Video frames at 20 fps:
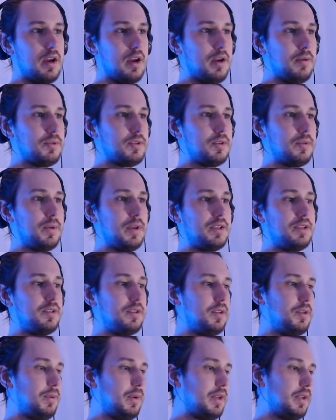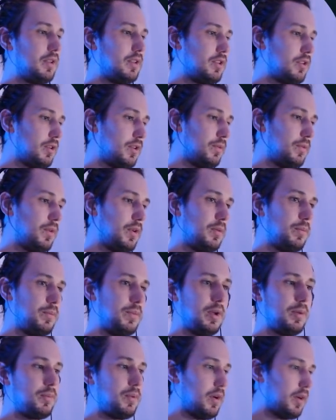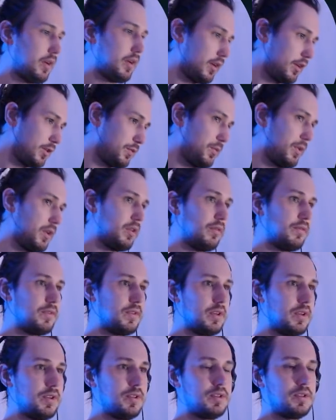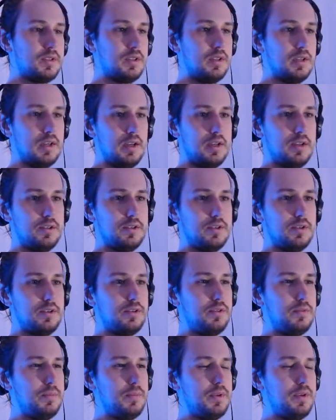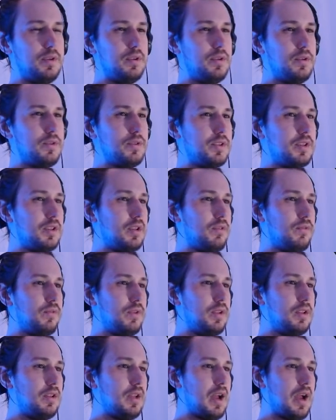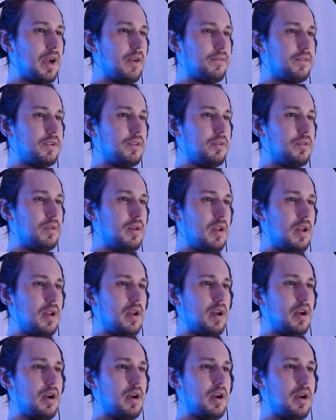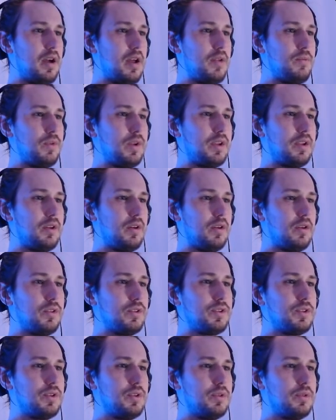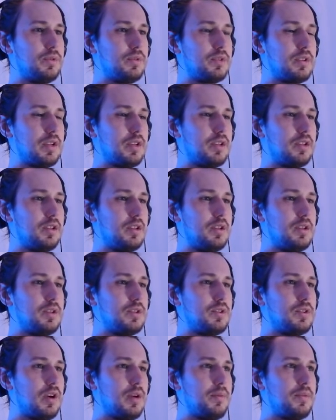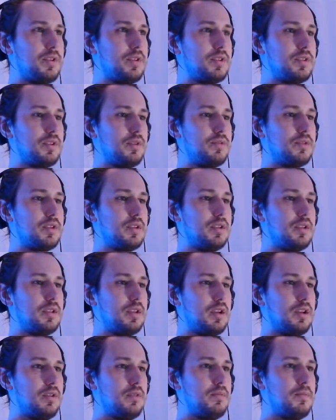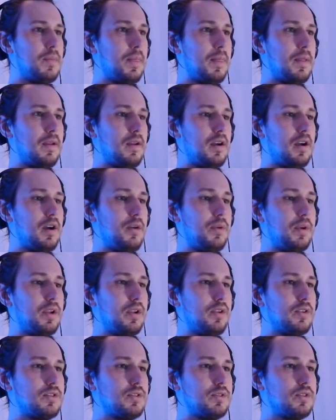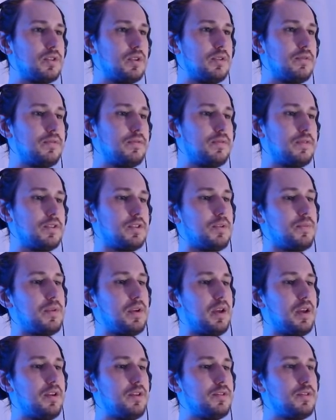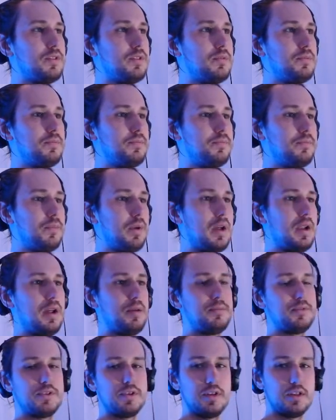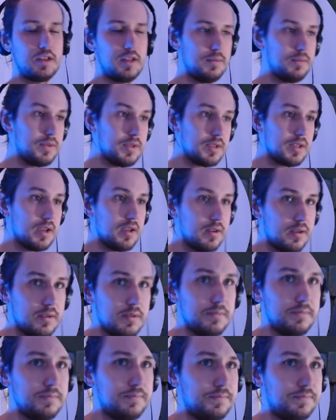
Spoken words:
So basically, we can turn 1 Pickpocket because we go first. Turn 2 Minosian if we have to. And we can also technically drop the Stone Skin down. We can also surf for something else, but I'm just going to keep this hand.